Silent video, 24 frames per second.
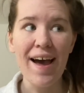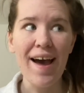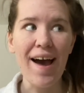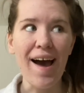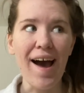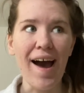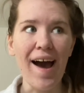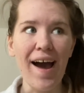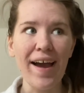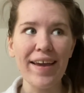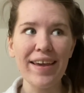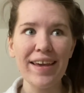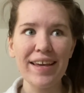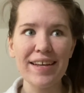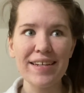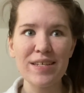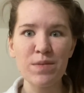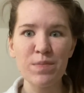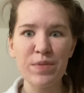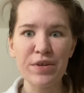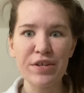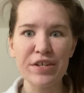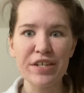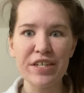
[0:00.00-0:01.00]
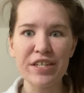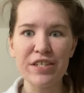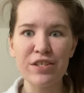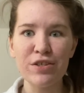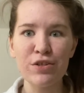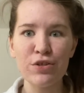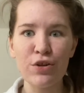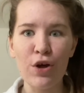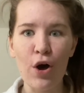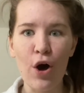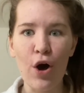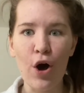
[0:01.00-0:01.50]
I
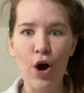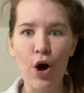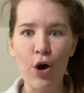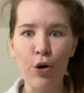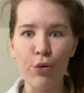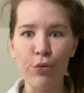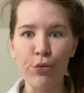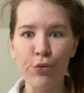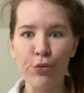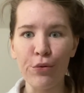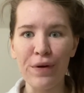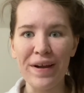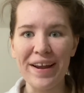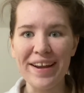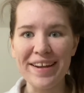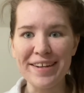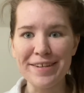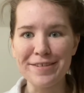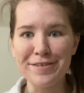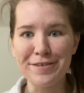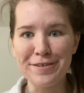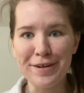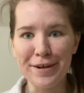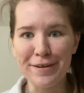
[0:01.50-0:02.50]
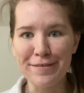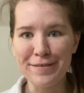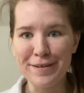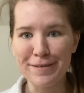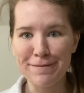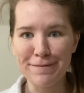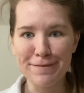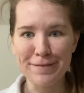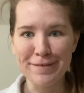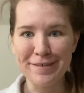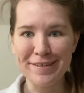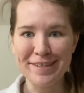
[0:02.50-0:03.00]
experienced a range of
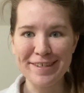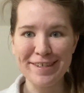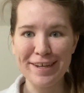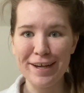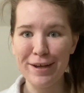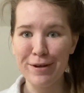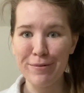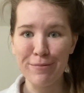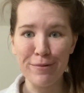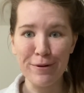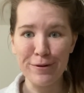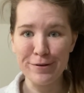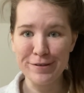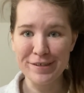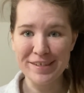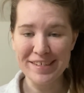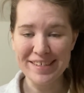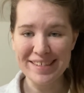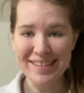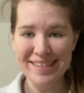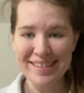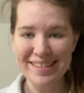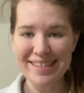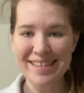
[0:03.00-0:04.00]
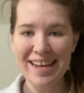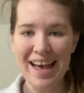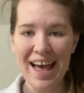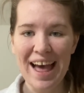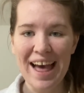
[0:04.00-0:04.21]
differing emotions.